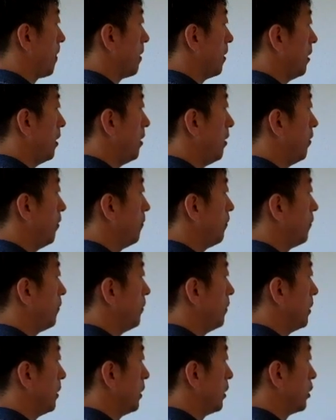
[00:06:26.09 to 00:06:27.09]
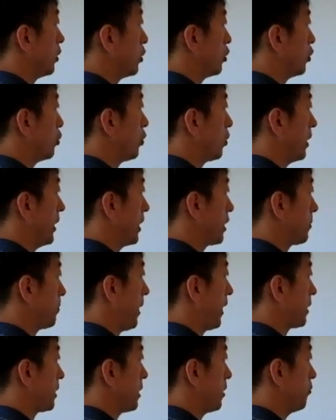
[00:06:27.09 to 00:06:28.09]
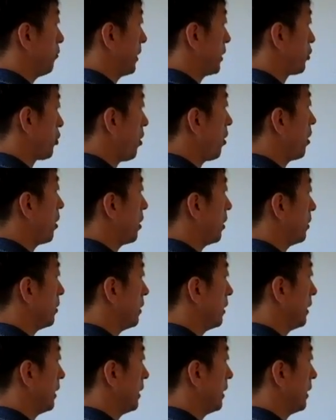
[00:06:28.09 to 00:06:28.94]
of your expected return